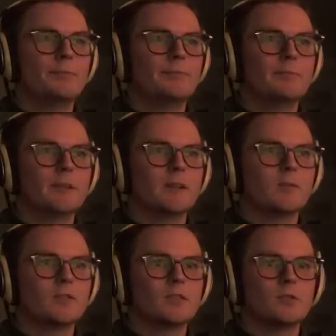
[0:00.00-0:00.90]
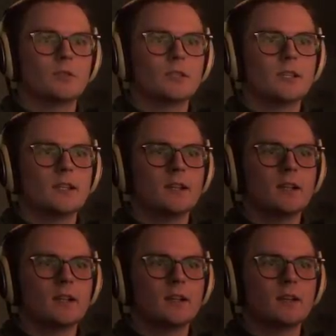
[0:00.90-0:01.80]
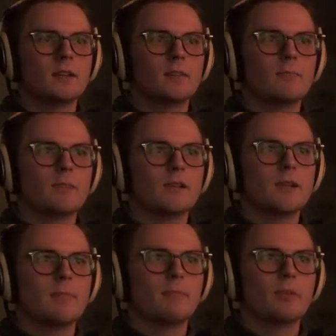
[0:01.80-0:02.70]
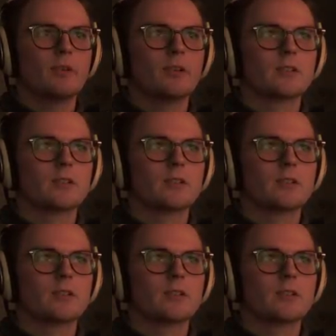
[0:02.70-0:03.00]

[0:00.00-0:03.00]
becomes into a king... Pig emperor.